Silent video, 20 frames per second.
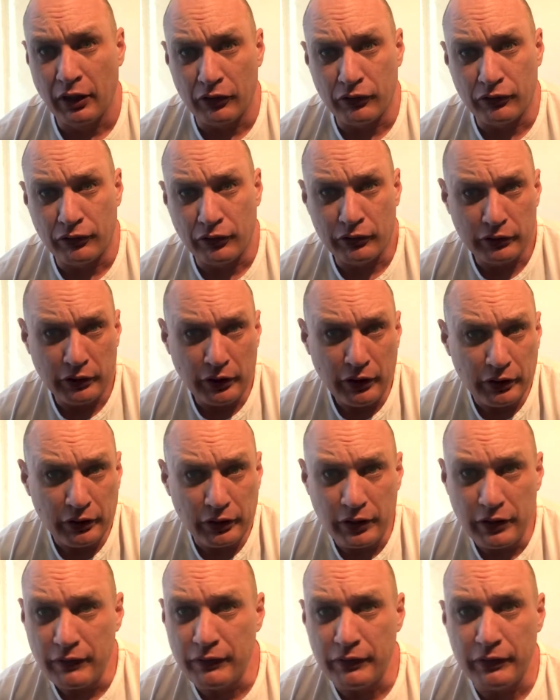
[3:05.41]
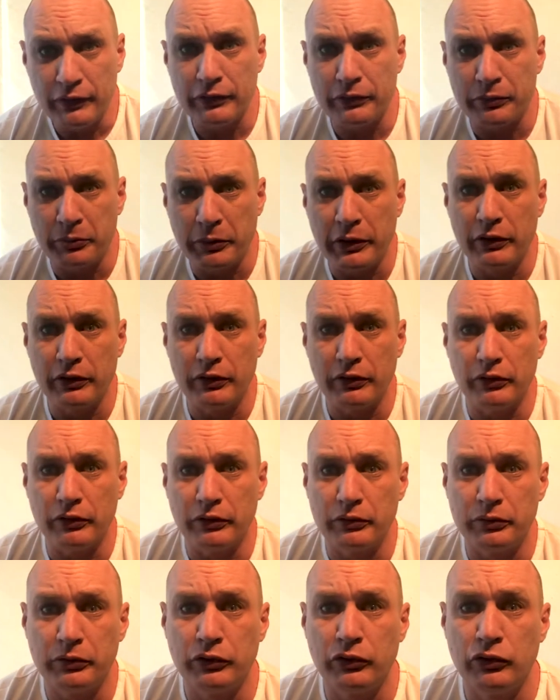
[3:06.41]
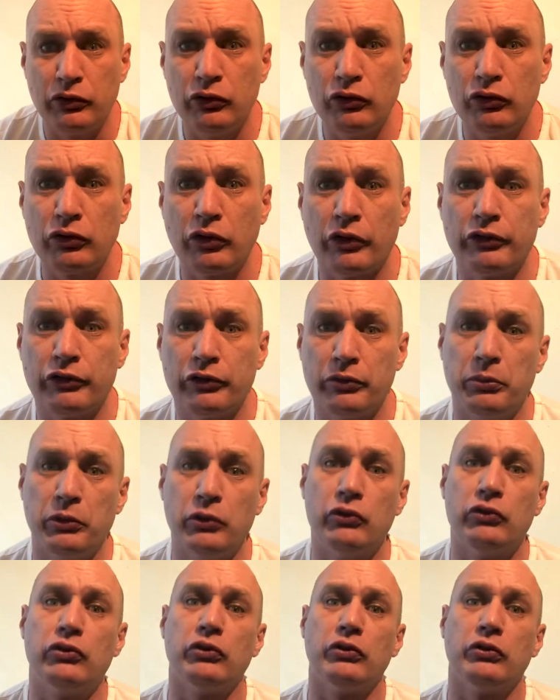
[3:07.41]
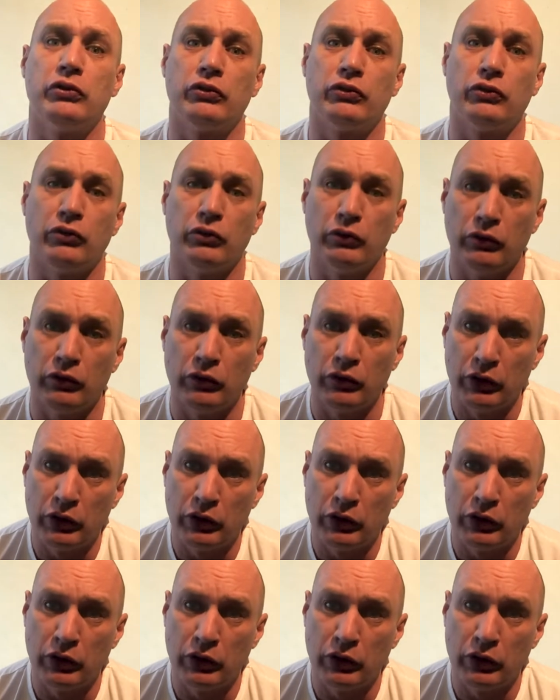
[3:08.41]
And so yeah, kefir's been a huge contribution to